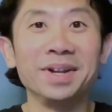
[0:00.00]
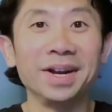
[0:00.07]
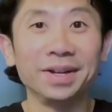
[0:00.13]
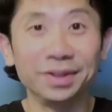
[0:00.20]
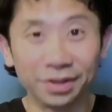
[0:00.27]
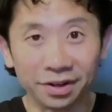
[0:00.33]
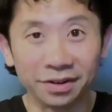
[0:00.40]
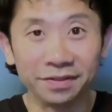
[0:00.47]
that
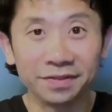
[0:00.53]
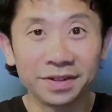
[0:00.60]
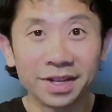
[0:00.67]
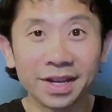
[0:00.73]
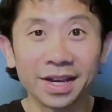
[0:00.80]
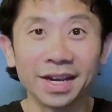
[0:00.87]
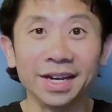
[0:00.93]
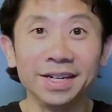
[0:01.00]
I loved
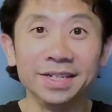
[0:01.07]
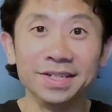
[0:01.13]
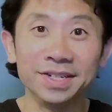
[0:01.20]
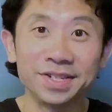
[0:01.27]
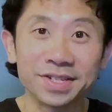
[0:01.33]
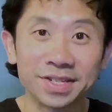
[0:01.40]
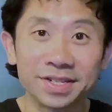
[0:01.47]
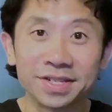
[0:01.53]
and
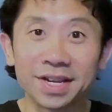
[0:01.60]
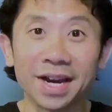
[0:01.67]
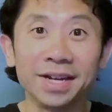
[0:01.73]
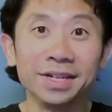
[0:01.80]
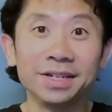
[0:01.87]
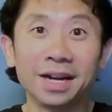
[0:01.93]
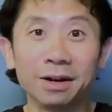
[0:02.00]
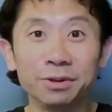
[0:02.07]

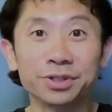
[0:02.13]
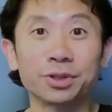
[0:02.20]
decided I